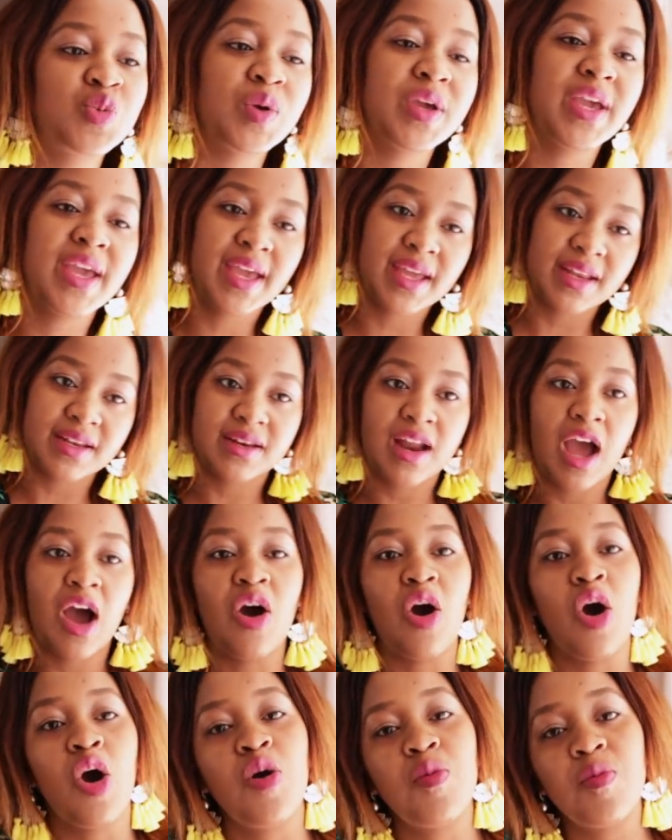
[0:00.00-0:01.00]

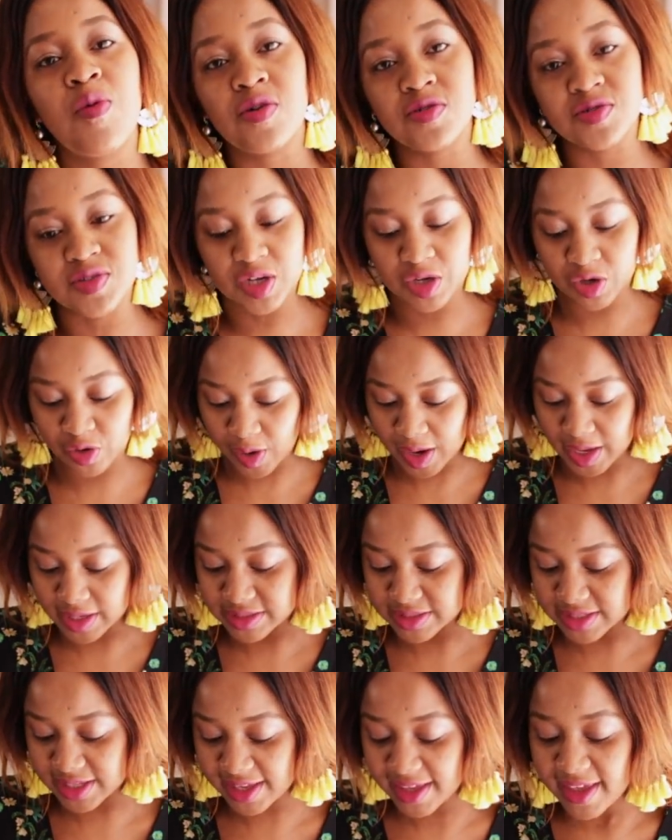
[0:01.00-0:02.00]
our hormones are
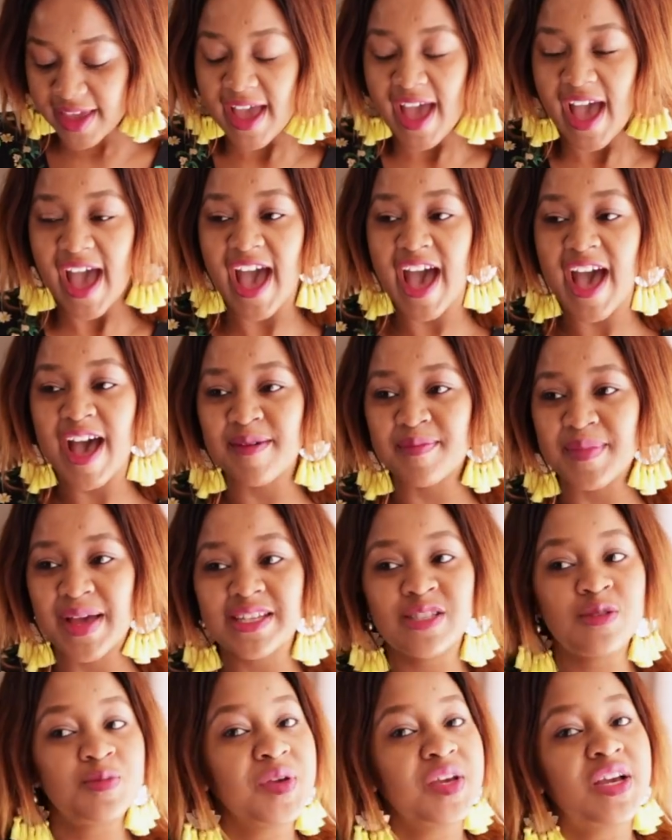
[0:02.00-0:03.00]
crazy,
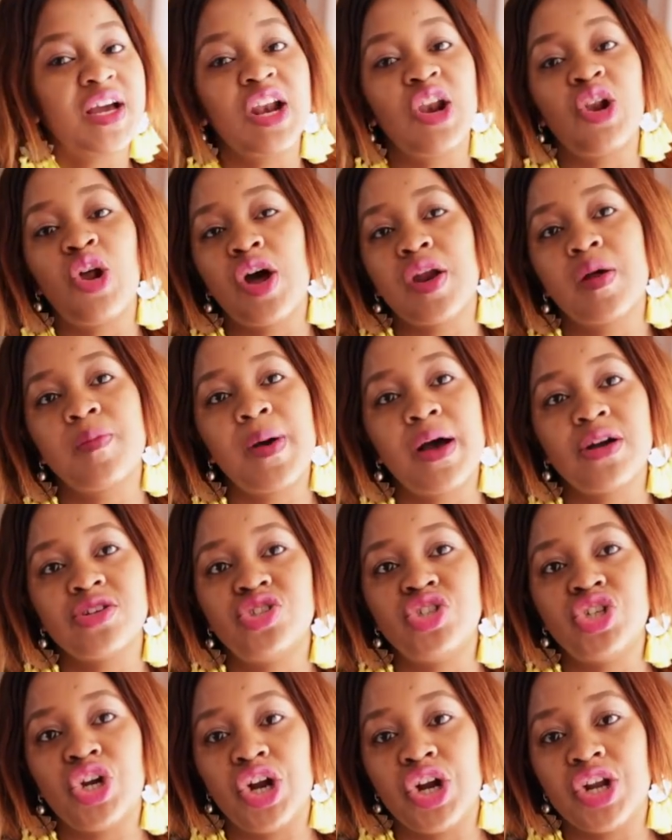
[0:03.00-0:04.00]
I speak a lot
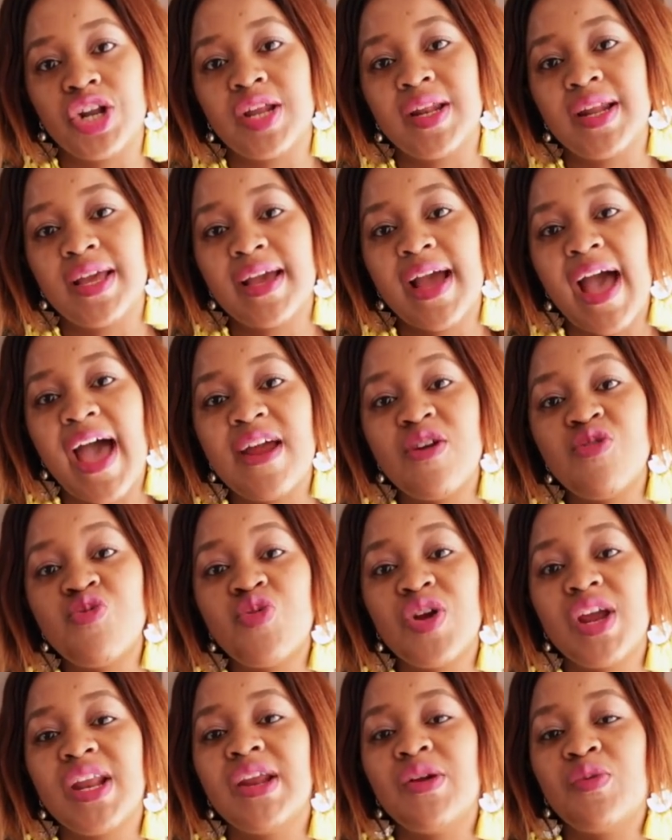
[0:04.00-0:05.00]
about journaling. I
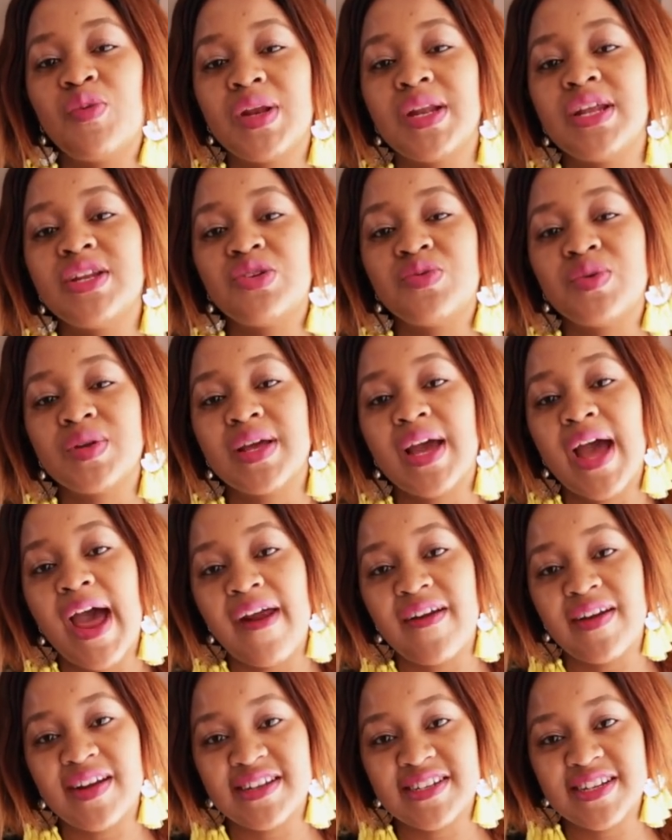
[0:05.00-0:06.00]
really, really do
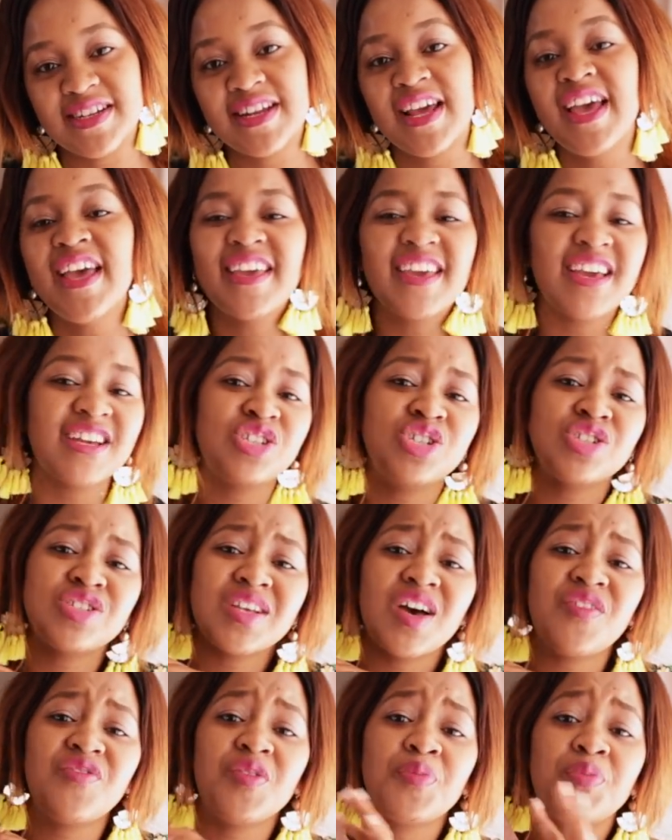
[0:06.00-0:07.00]
encourage it. Get
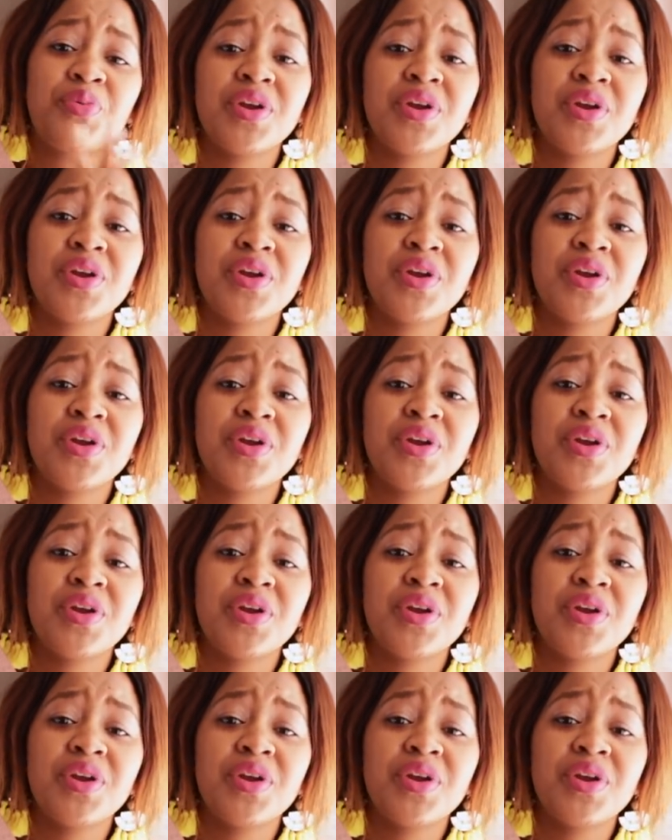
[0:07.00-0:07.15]
yourself a